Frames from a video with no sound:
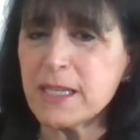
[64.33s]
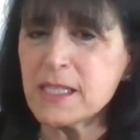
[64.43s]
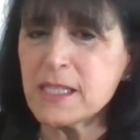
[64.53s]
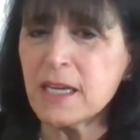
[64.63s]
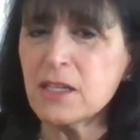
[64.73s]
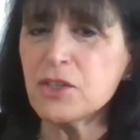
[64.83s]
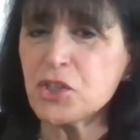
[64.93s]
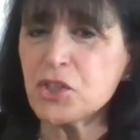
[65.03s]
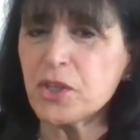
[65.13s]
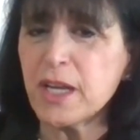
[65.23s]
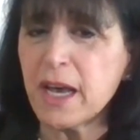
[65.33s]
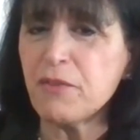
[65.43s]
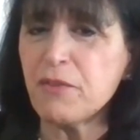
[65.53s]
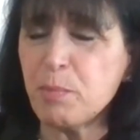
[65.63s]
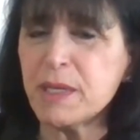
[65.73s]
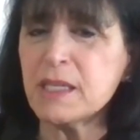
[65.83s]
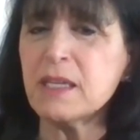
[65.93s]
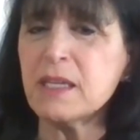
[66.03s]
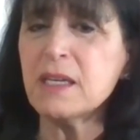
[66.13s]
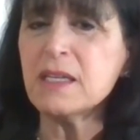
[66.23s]
the president should have
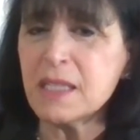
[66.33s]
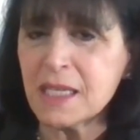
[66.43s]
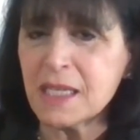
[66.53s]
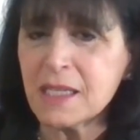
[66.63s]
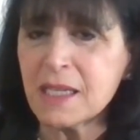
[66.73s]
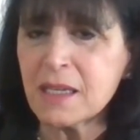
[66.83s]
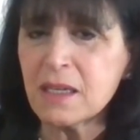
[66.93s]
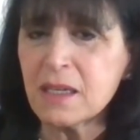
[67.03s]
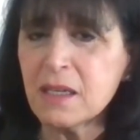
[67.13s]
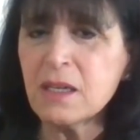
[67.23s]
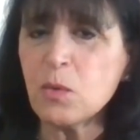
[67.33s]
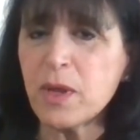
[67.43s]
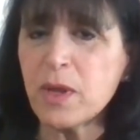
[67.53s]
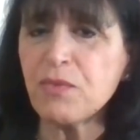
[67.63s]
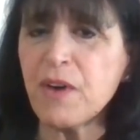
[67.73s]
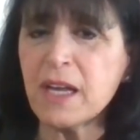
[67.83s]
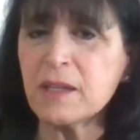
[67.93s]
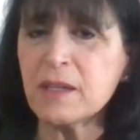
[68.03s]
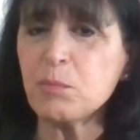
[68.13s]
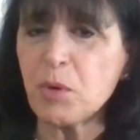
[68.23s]
been dealing with
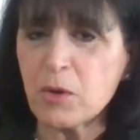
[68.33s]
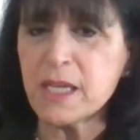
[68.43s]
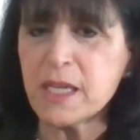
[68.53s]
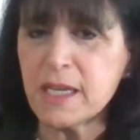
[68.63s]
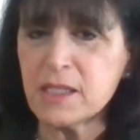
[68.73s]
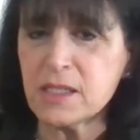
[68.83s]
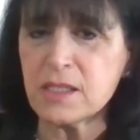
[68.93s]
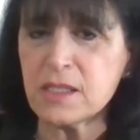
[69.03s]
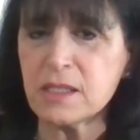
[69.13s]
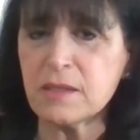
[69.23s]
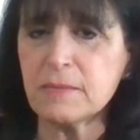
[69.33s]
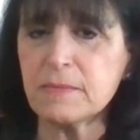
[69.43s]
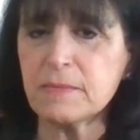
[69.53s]
violent protests?